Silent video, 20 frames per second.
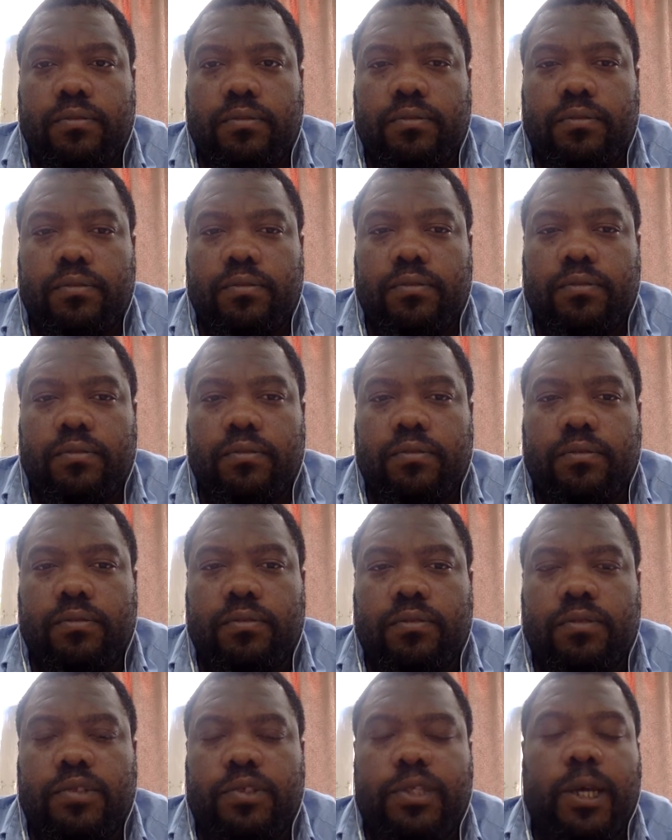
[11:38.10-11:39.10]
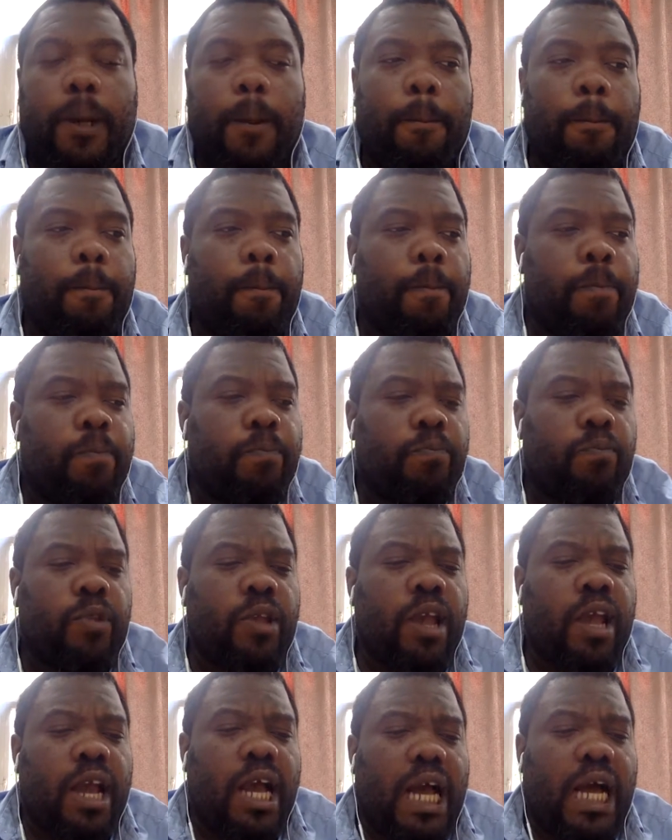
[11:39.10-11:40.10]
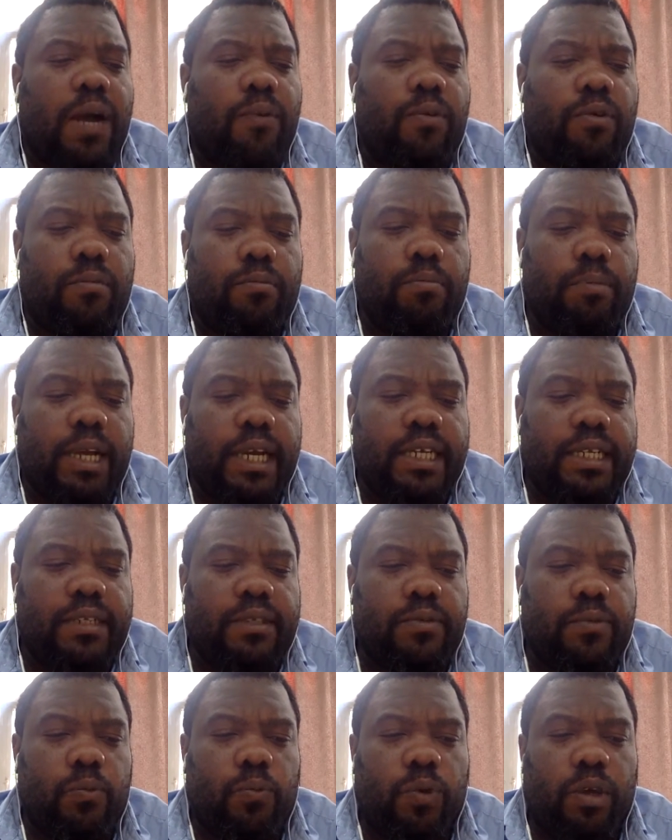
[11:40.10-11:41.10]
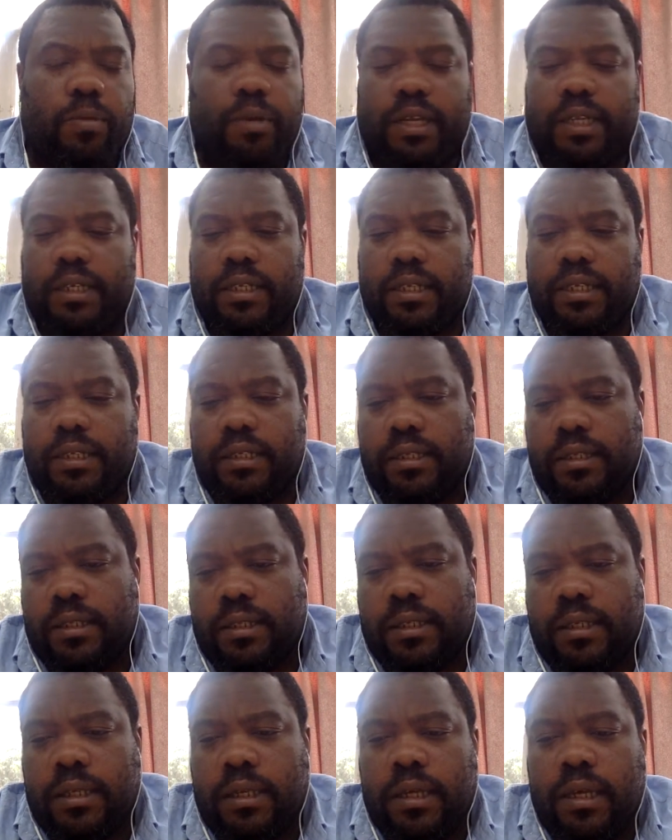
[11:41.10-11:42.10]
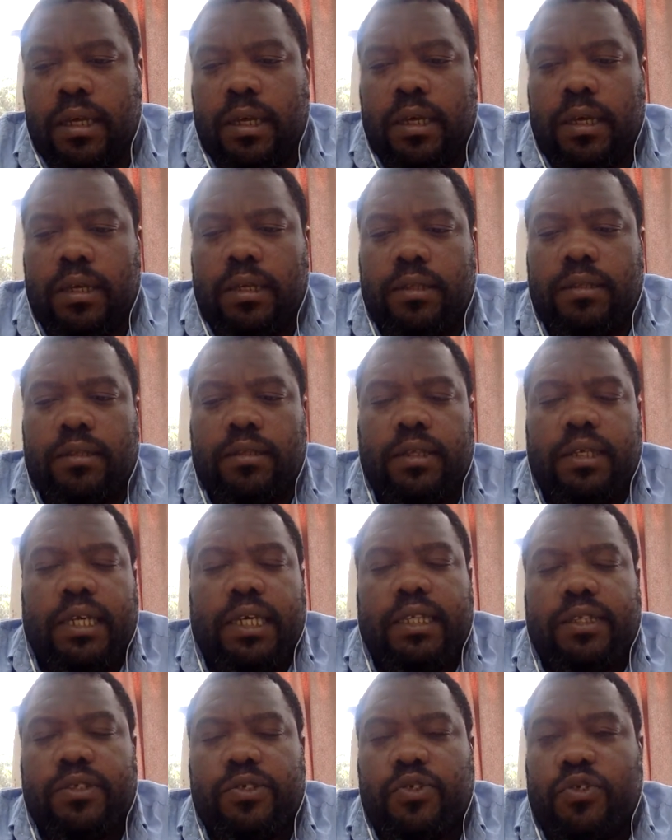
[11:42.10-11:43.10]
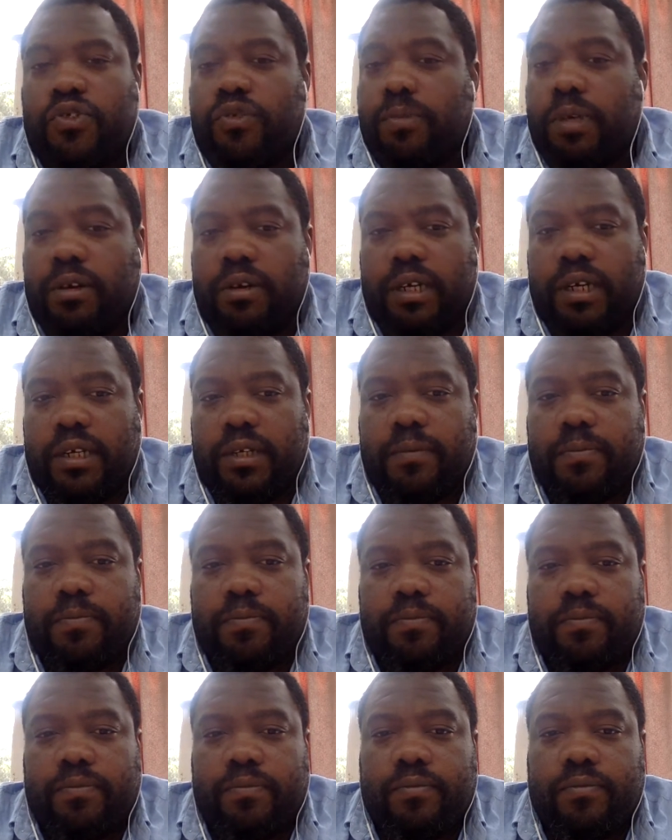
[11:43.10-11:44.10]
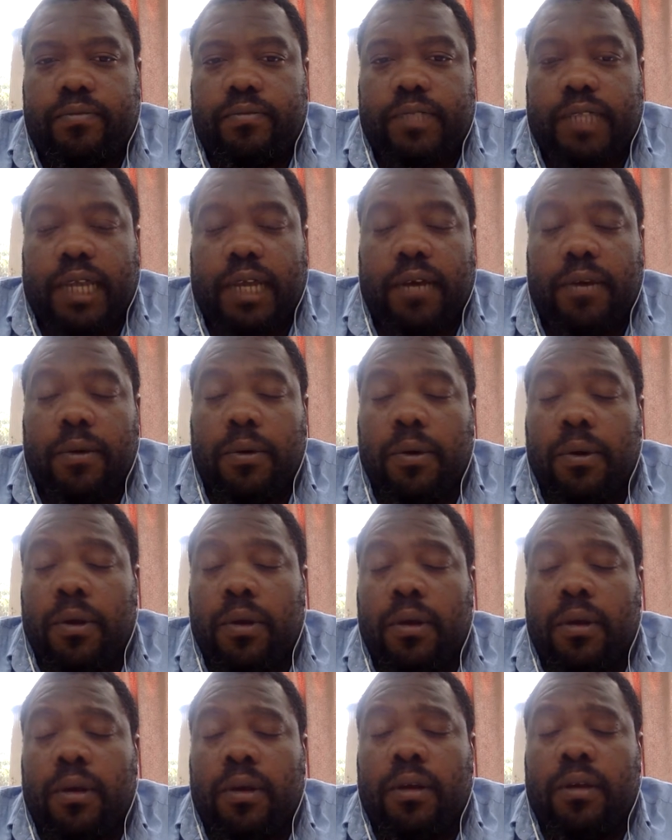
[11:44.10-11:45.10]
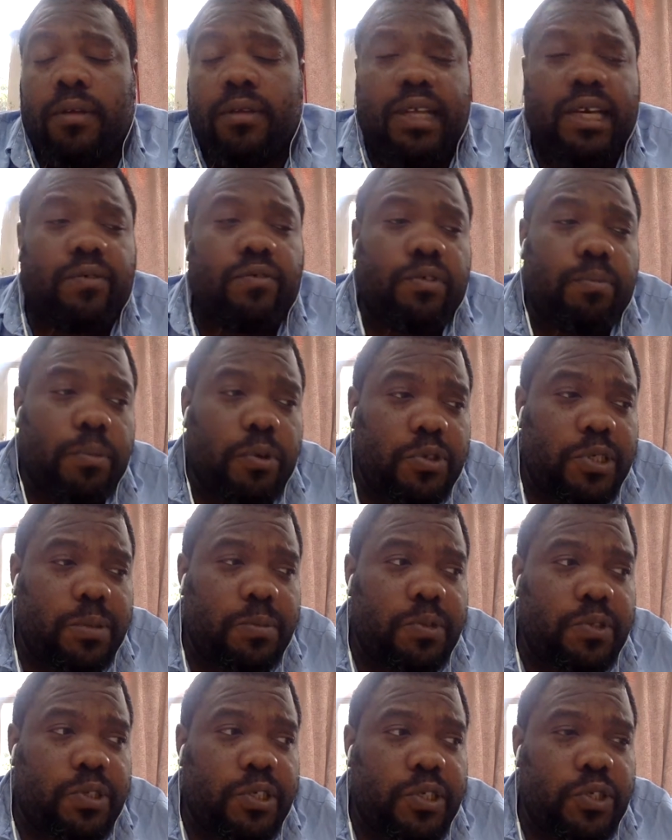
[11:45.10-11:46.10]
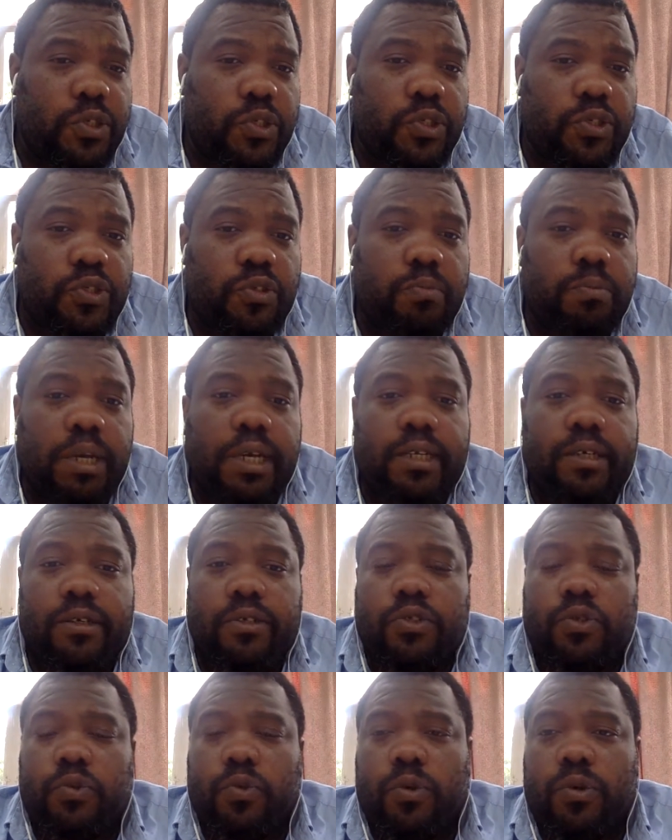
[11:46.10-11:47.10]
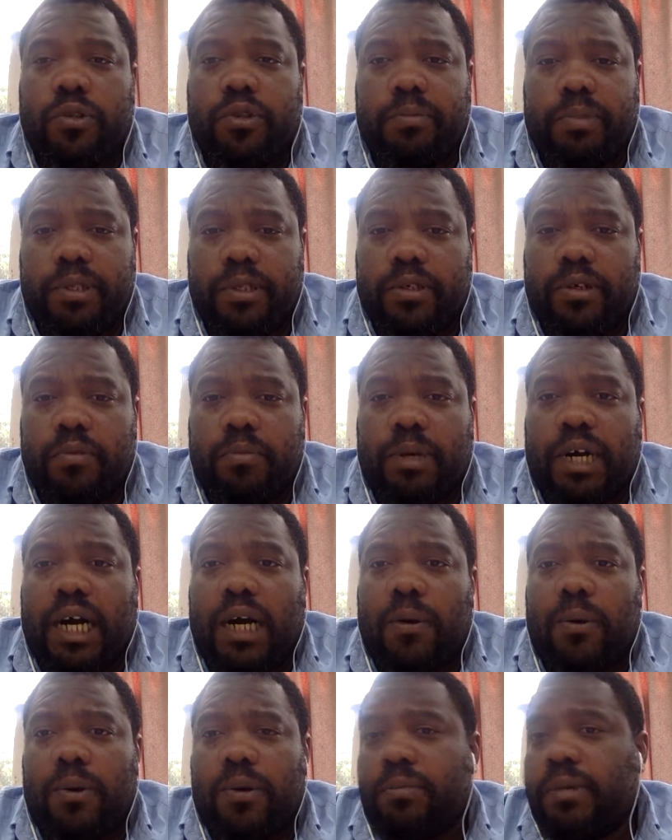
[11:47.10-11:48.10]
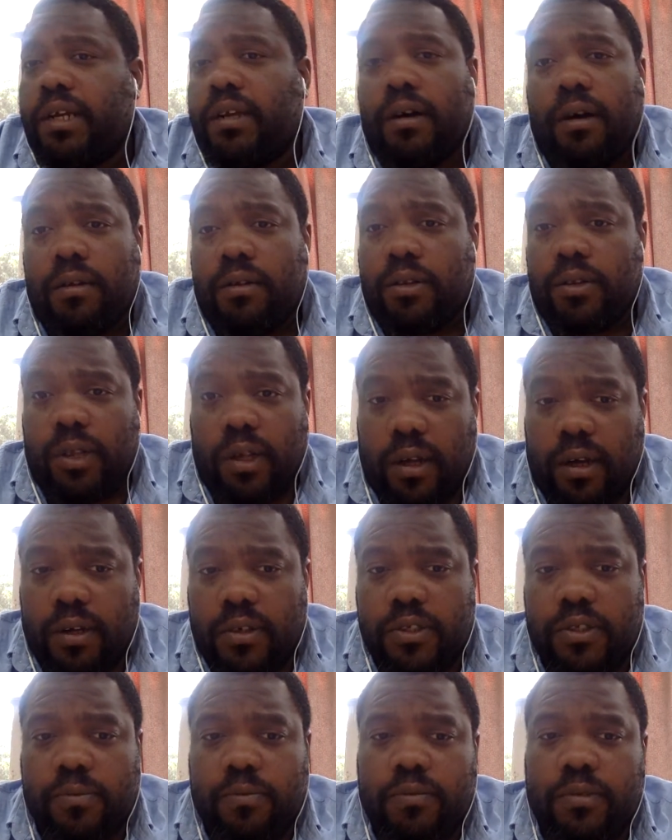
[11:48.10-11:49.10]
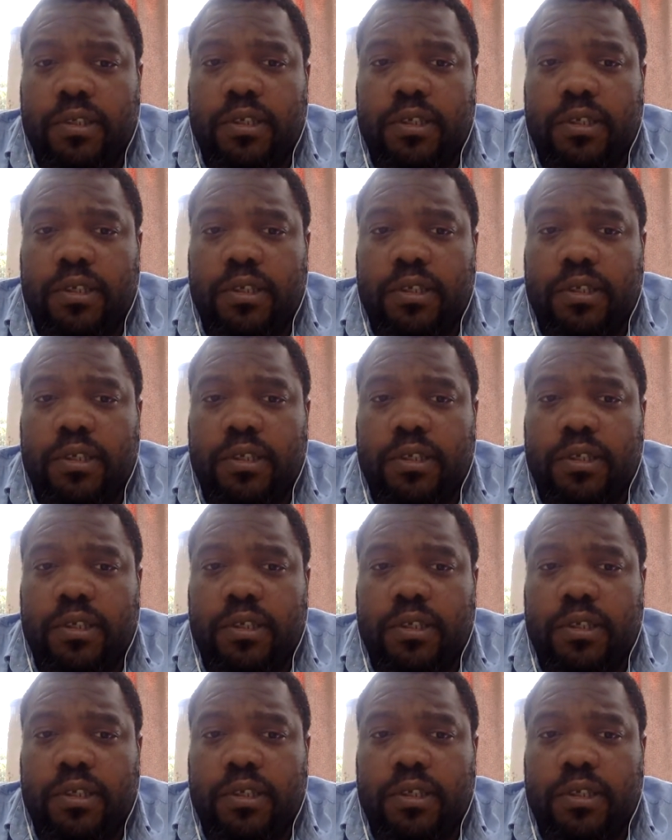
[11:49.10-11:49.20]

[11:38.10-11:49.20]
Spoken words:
Mm. So, how were men and women in Sumeria? Now, like with most civilizations, men controlled the political power and made all the laws.